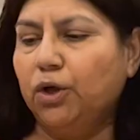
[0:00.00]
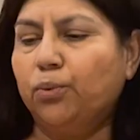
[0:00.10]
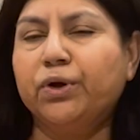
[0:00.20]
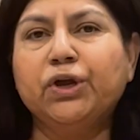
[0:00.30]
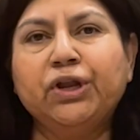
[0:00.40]

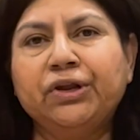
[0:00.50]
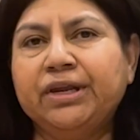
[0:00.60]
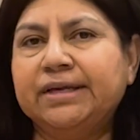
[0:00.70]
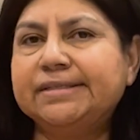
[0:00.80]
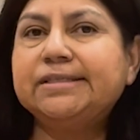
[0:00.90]
we're gonna
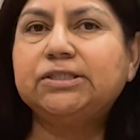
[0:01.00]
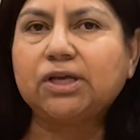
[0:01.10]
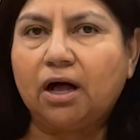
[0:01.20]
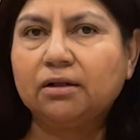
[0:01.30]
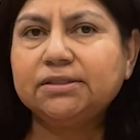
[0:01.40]
need
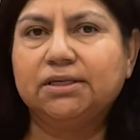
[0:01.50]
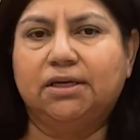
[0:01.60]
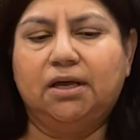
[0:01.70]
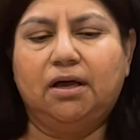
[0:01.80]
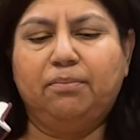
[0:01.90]
salt,
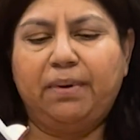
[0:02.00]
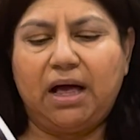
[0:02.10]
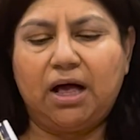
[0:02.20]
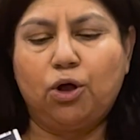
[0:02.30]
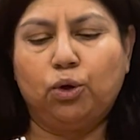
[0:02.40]

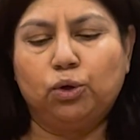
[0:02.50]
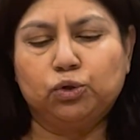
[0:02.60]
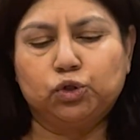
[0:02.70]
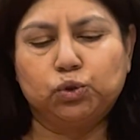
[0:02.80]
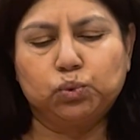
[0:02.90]
about
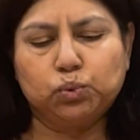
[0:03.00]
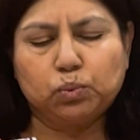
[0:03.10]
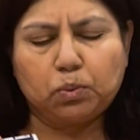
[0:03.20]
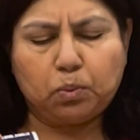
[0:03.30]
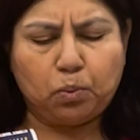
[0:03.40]

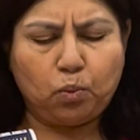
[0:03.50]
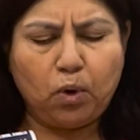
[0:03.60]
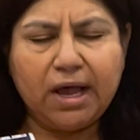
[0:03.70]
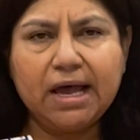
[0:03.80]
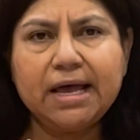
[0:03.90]

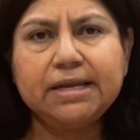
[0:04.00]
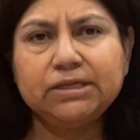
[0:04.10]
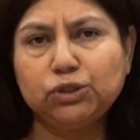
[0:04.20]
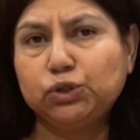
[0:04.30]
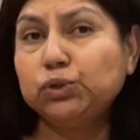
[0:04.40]
1
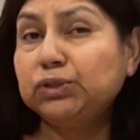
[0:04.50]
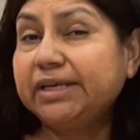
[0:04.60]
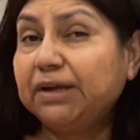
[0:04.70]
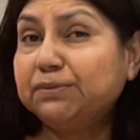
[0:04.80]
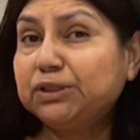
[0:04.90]
to 2
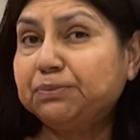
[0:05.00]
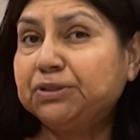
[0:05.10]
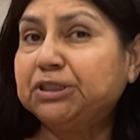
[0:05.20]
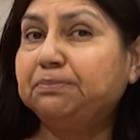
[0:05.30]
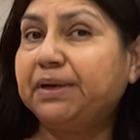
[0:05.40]

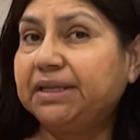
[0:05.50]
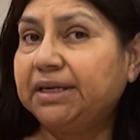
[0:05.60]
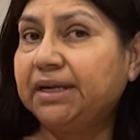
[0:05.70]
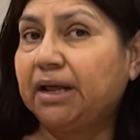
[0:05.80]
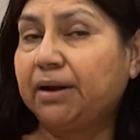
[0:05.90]
tablespoons
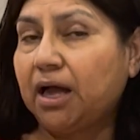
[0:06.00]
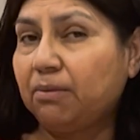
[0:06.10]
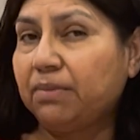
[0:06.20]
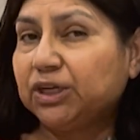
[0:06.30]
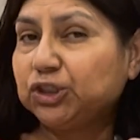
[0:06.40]
depending on how
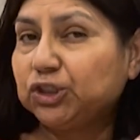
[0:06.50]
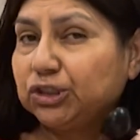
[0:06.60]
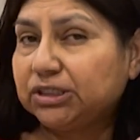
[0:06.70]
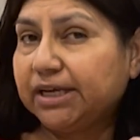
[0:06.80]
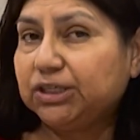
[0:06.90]
much
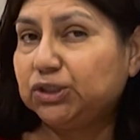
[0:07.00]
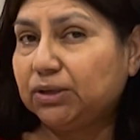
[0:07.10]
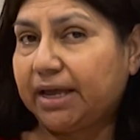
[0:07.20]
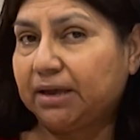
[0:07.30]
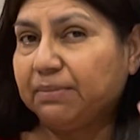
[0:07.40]
taste you
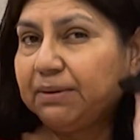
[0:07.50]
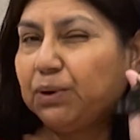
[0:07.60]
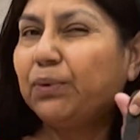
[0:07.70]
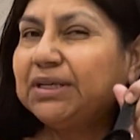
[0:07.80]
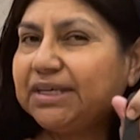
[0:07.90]
like. Maybe
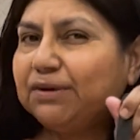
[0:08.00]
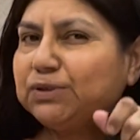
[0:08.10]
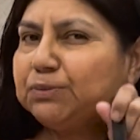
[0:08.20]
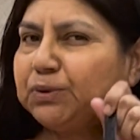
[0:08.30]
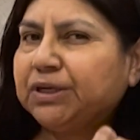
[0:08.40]
1
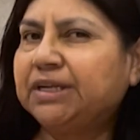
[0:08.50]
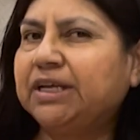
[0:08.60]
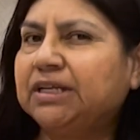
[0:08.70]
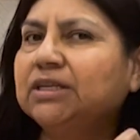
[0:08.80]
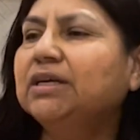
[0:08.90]
tablespoon, and
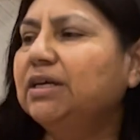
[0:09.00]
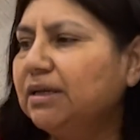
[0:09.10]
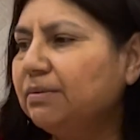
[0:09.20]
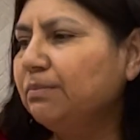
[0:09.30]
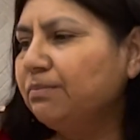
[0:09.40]
then
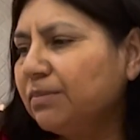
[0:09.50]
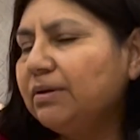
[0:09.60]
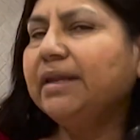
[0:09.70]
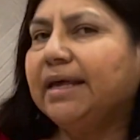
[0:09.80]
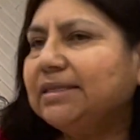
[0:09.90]

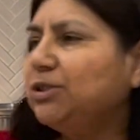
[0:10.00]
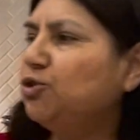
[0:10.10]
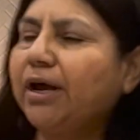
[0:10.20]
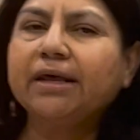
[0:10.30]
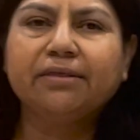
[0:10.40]
next
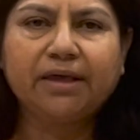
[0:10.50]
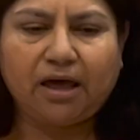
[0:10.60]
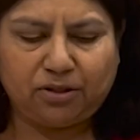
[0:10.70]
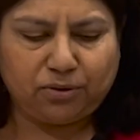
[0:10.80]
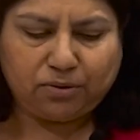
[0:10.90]
try the
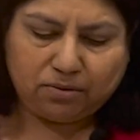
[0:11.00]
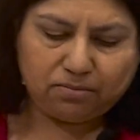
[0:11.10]
other.